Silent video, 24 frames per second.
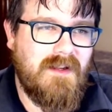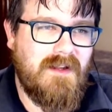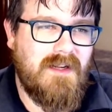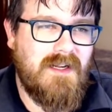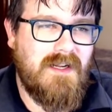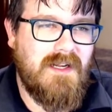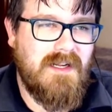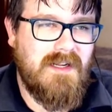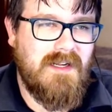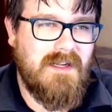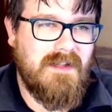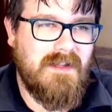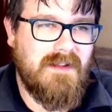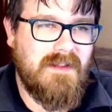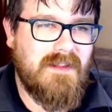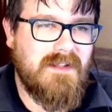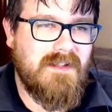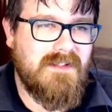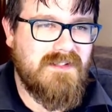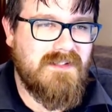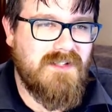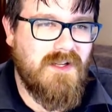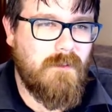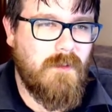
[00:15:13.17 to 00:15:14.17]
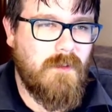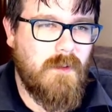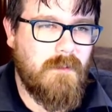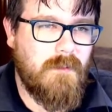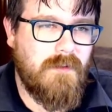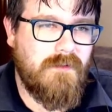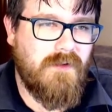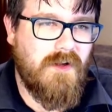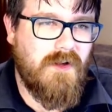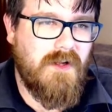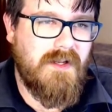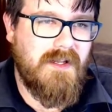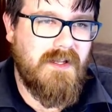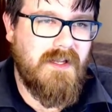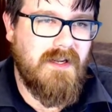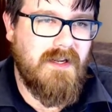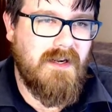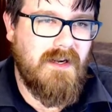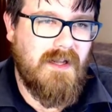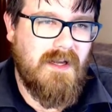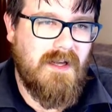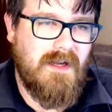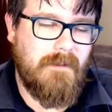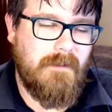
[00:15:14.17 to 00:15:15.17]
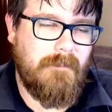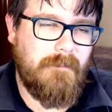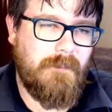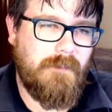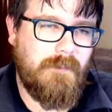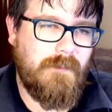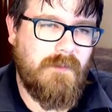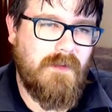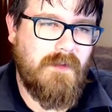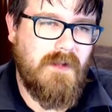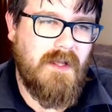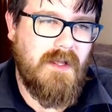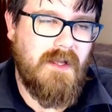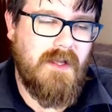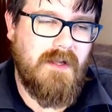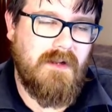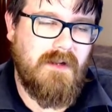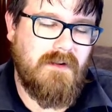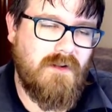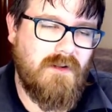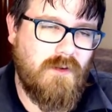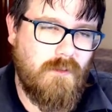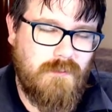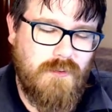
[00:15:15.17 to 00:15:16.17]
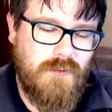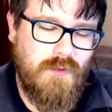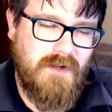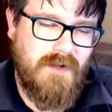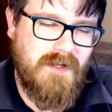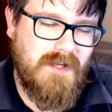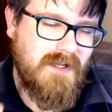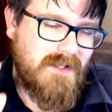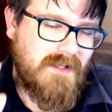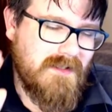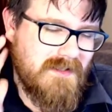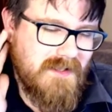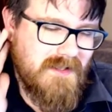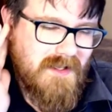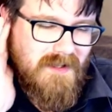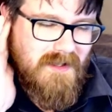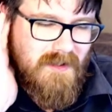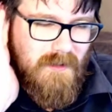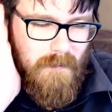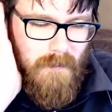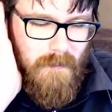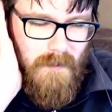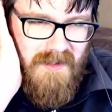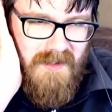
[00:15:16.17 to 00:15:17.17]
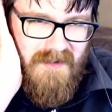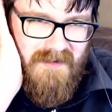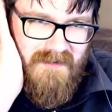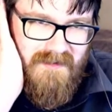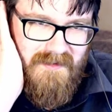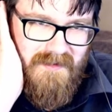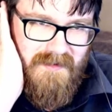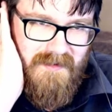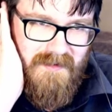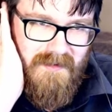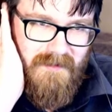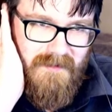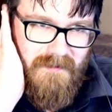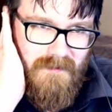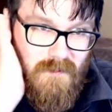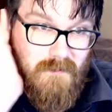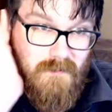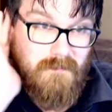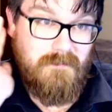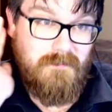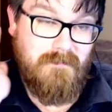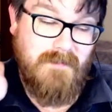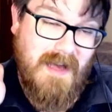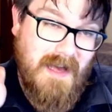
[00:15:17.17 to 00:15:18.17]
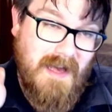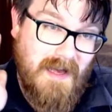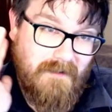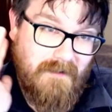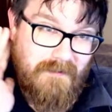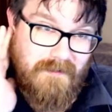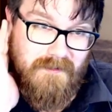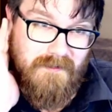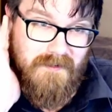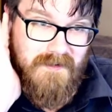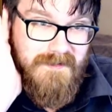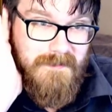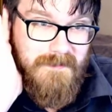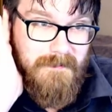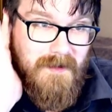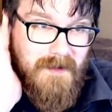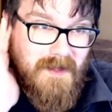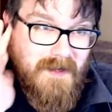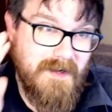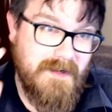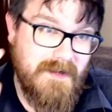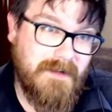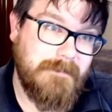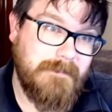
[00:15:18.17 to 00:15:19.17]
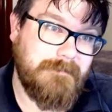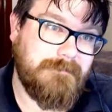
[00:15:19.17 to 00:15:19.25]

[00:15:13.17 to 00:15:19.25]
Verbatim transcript: Uh, this time I'm providing an alarm, and I'll point out something once or after it's played.